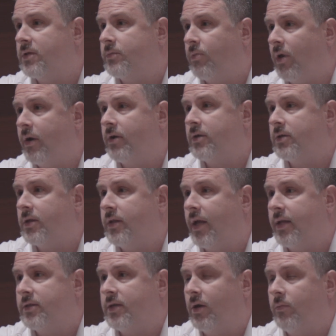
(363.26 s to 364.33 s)
players, and
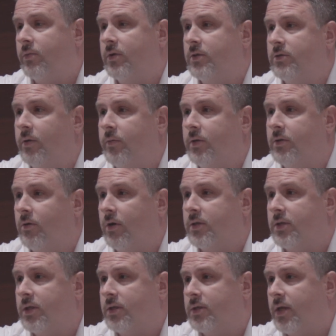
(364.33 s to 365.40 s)
that's helped contribute to our
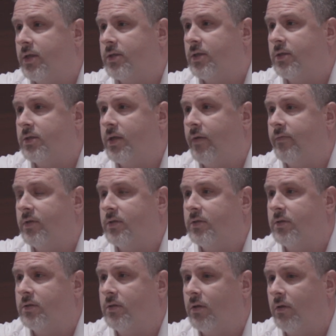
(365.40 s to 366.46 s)
success in
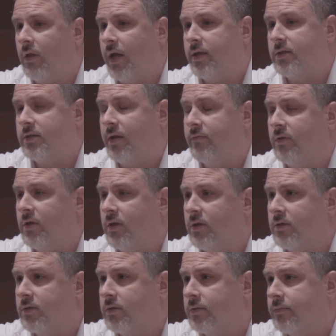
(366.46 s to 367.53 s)
sevens the last 7 years.